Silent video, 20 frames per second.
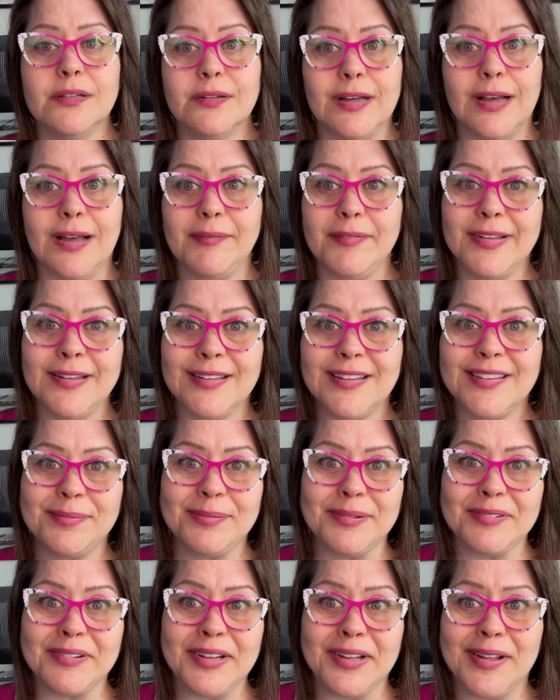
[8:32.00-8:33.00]
I mean, let's
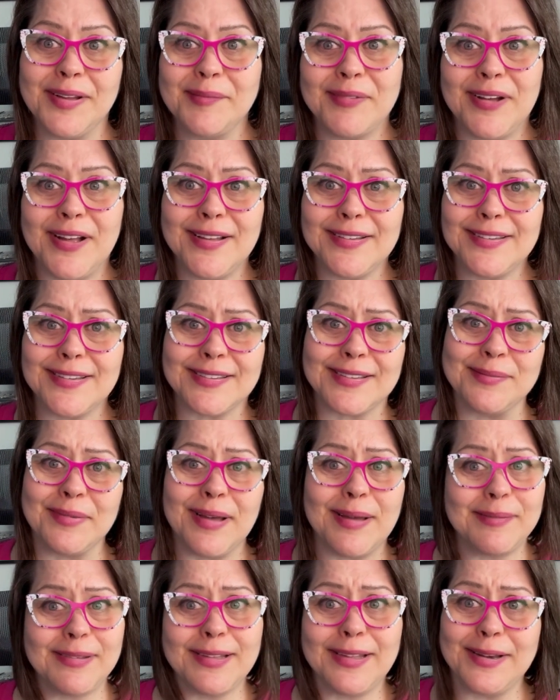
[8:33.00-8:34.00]
be real. I'm all
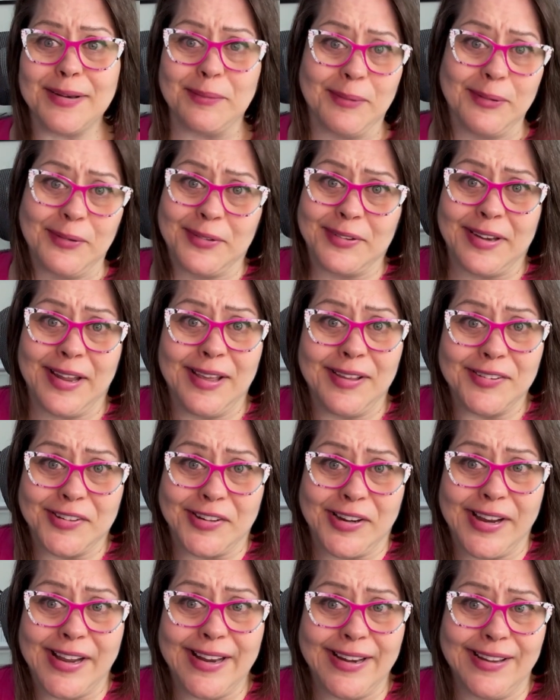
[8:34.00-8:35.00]
discombobulated most days,
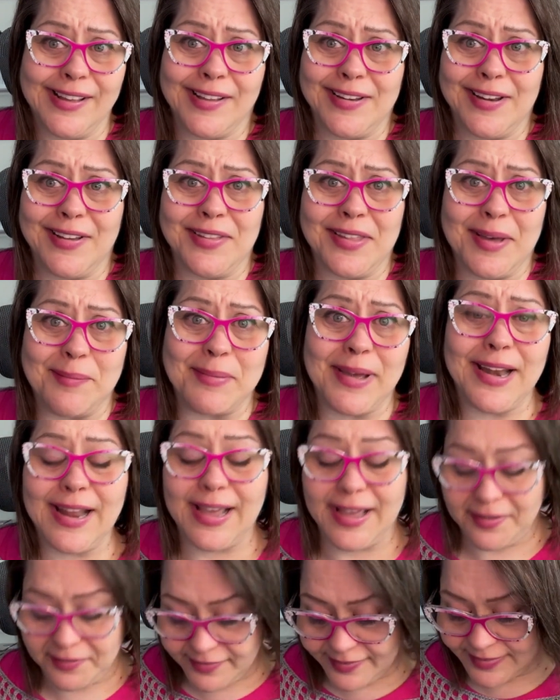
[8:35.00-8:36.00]
right? Y'all know that by
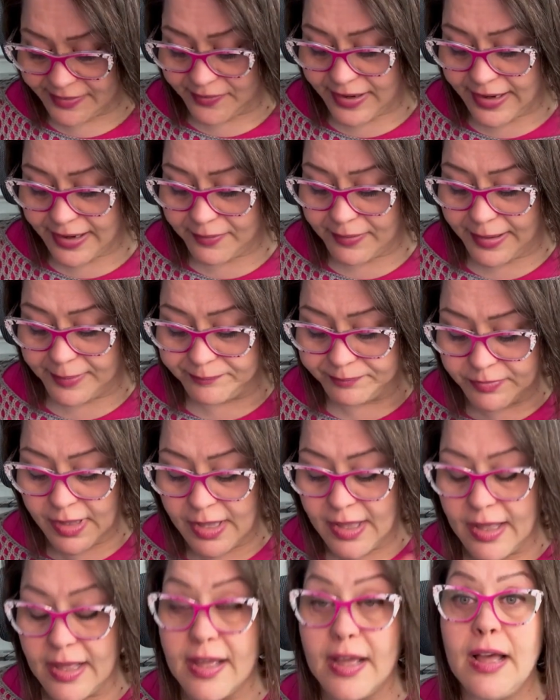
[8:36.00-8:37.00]
now. So anyway,
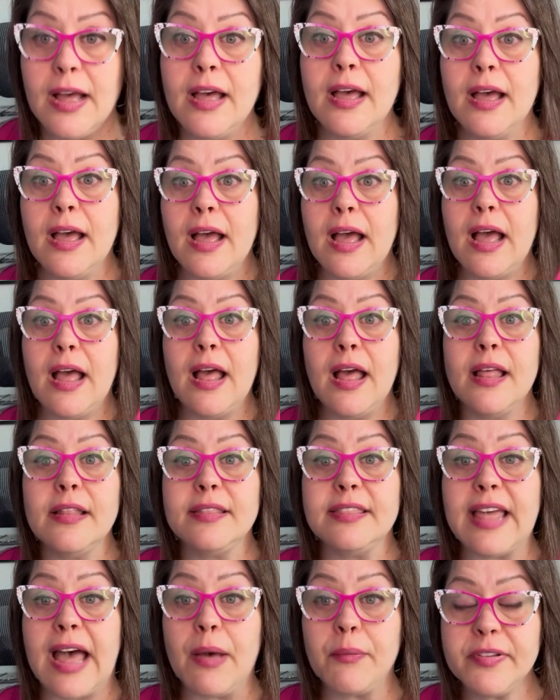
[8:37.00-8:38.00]

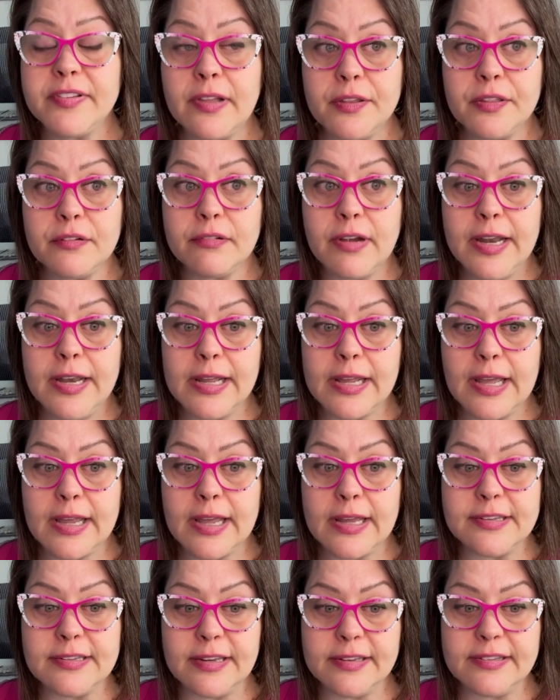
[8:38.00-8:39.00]
that was all the writing I
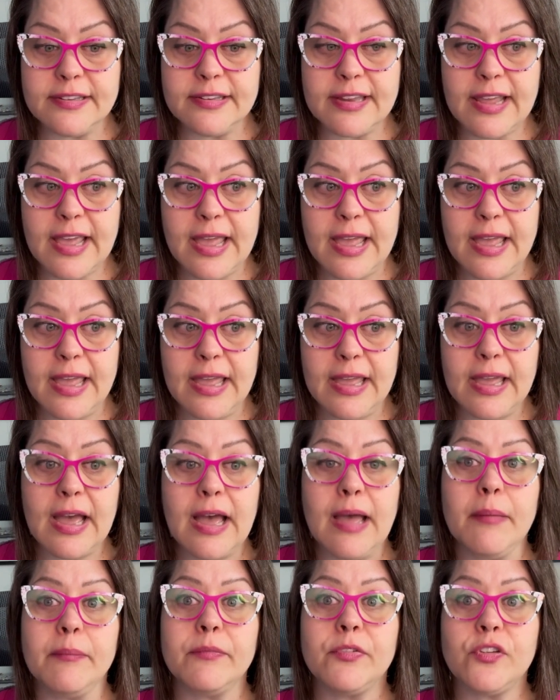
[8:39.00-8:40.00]
got done today.
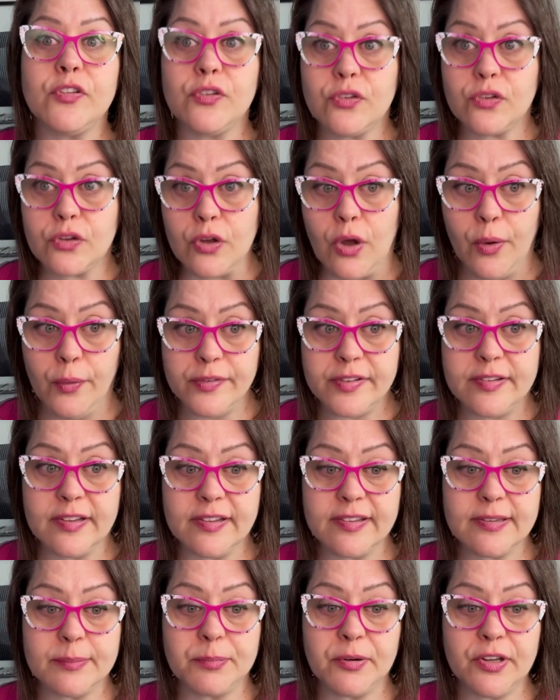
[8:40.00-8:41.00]
I'm
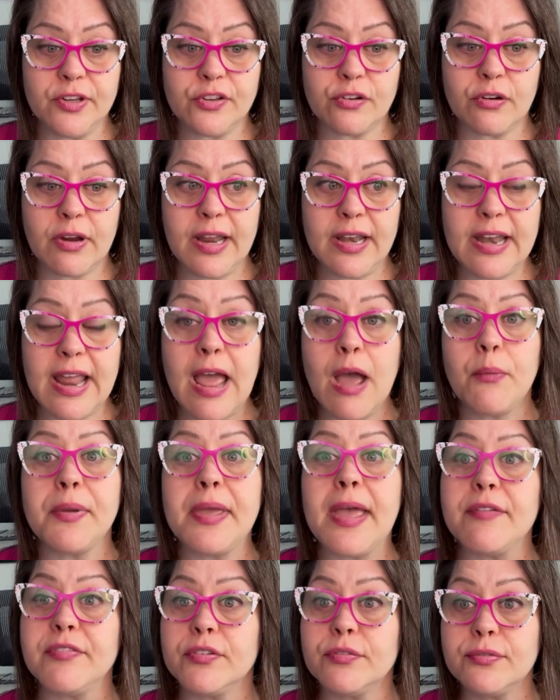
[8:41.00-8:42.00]
hosting sprints right now. We
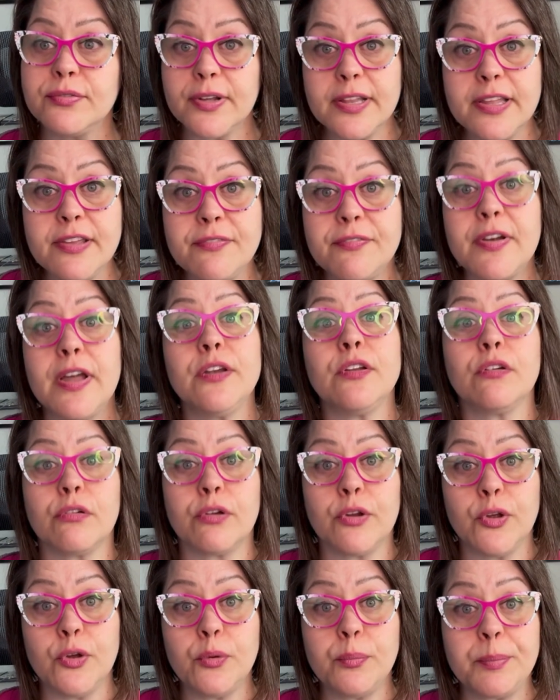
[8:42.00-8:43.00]
have a really fun
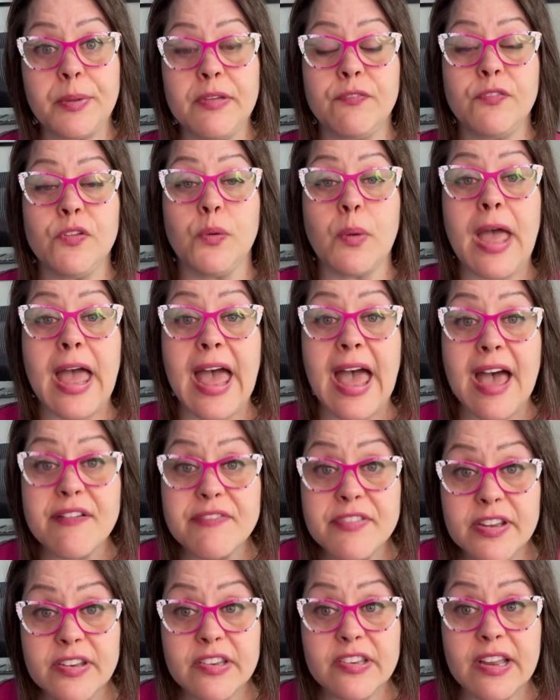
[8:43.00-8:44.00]
group. If you
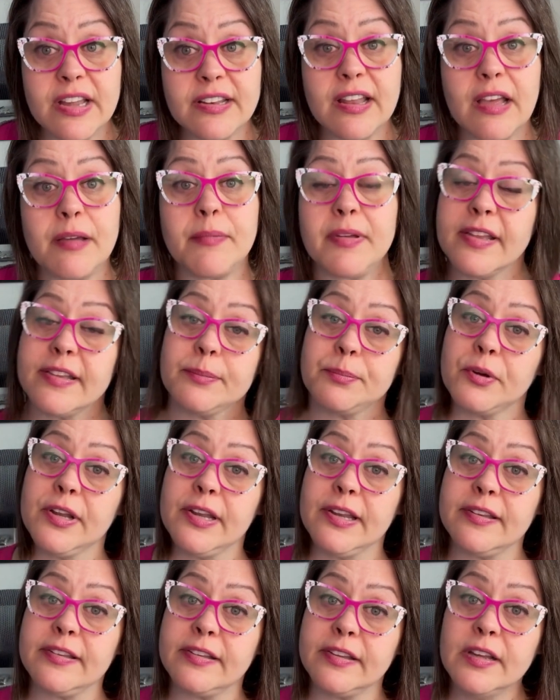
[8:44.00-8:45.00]
haven't checked out my
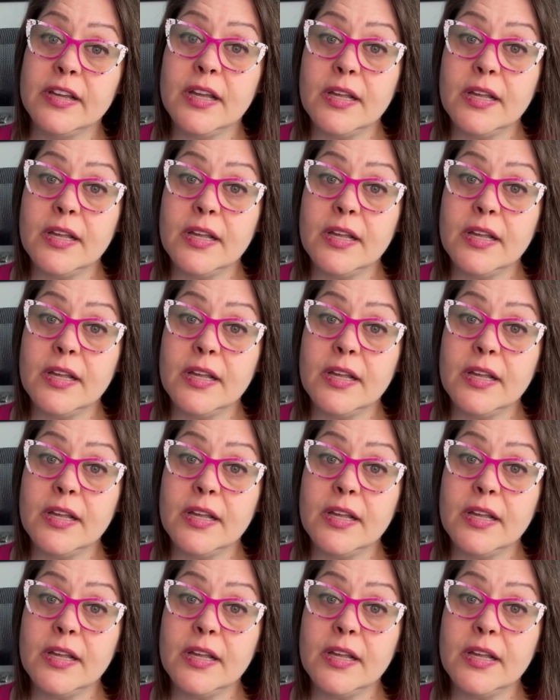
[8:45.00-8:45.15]
sprints,